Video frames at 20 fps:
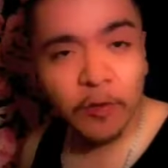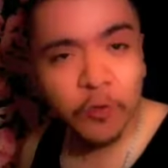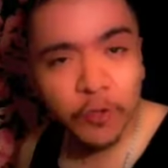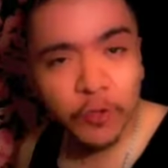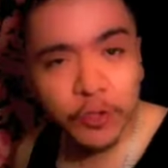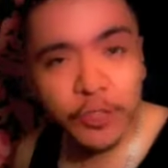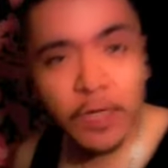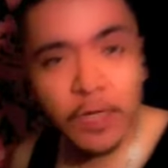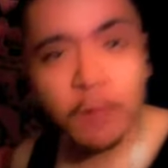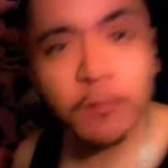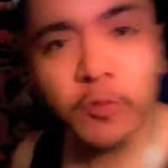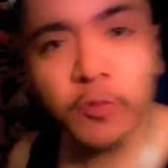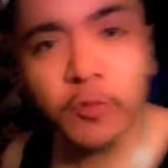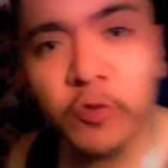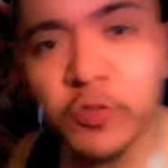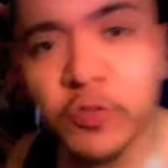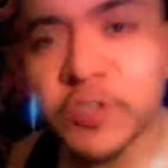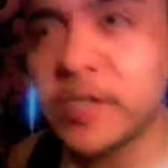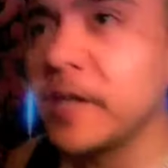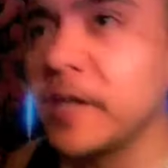Lucian
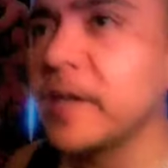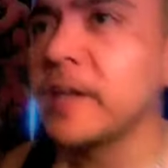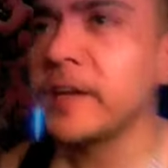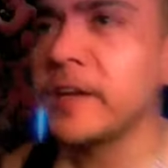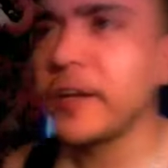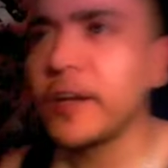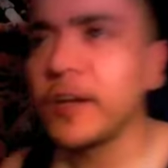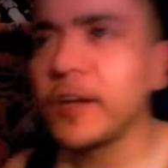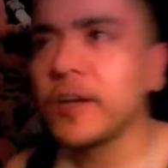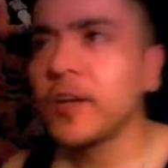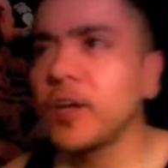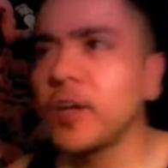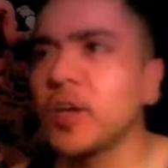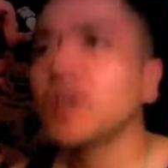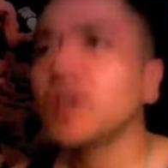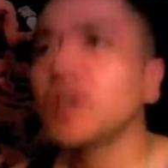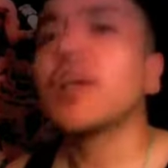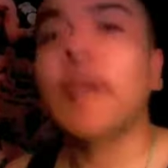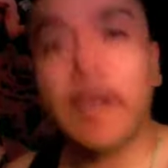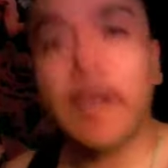Bute and
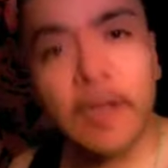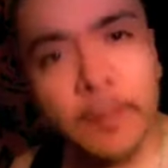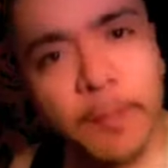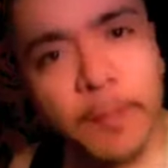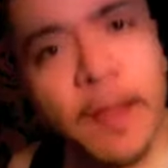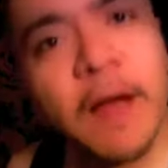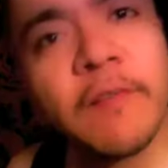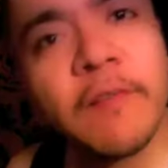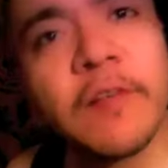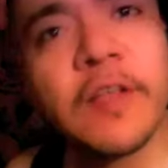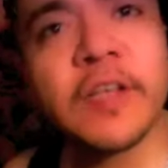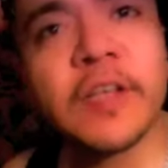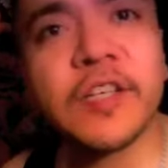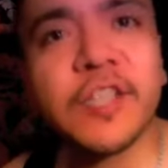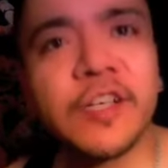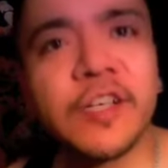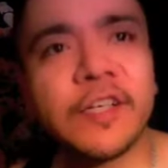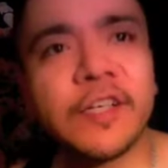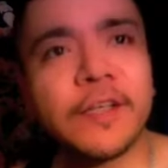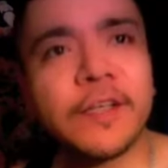Kelly Pavlik,
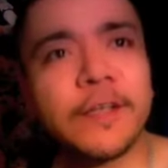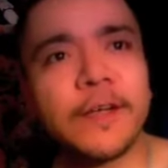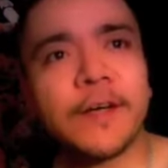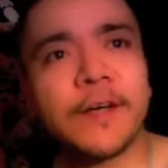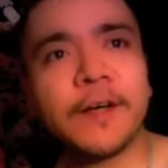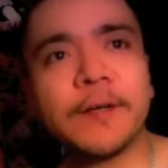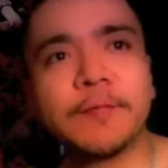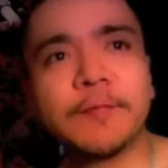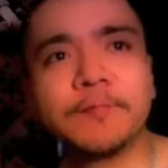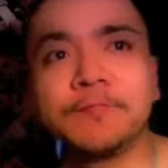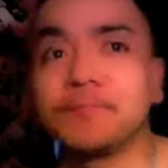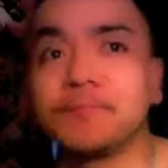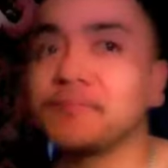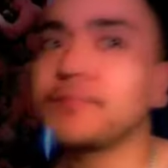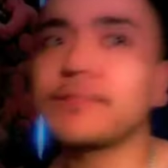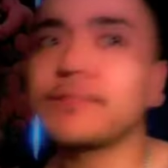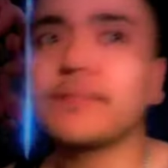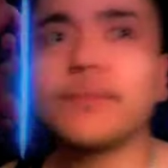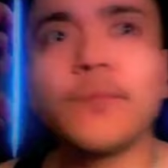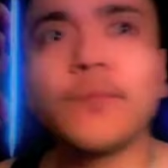and
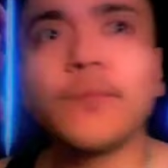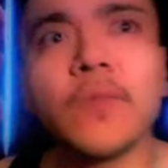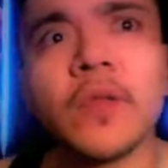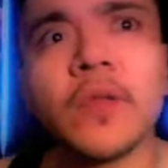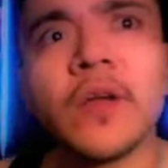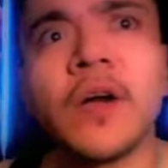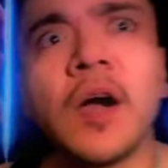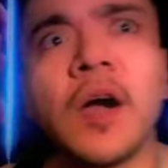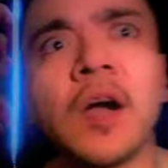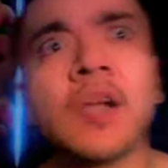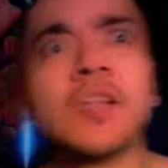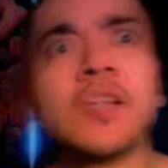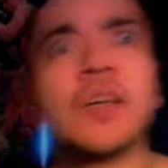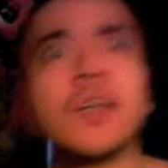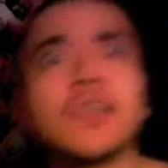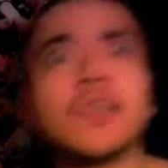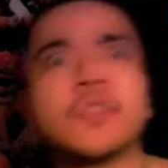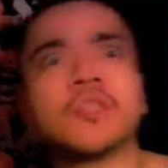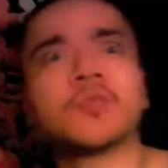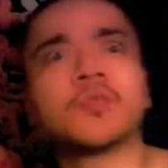
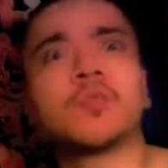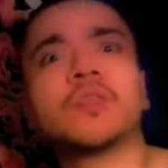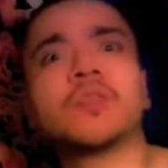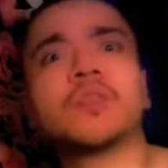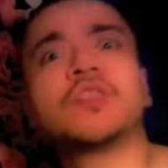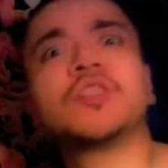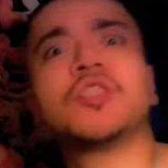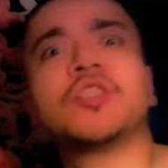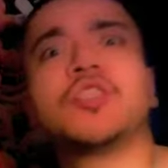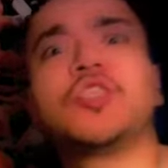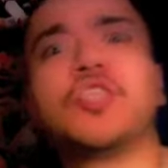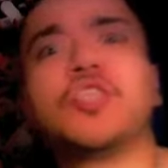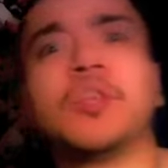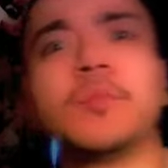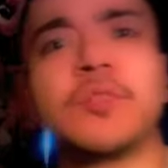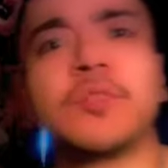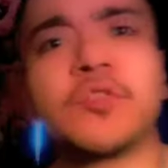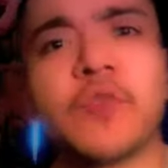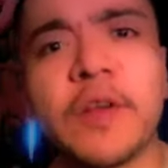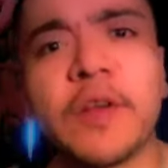I just want to
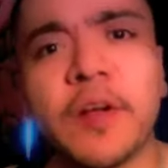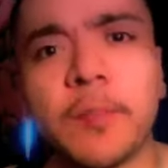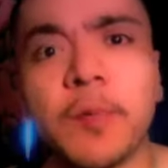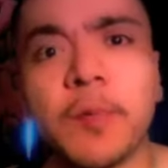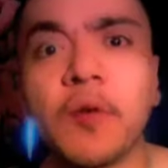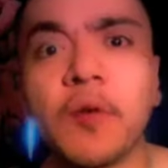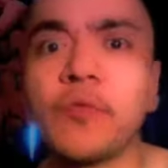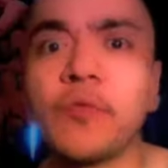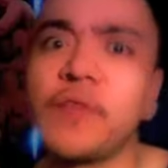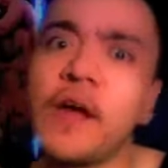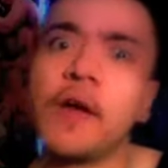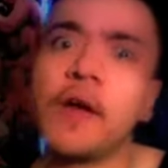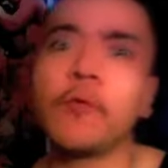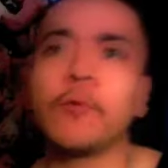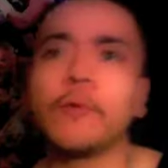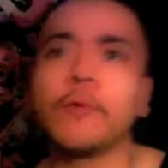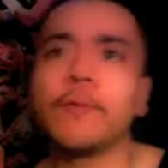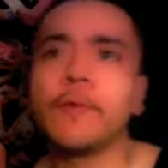jump straight up on that one.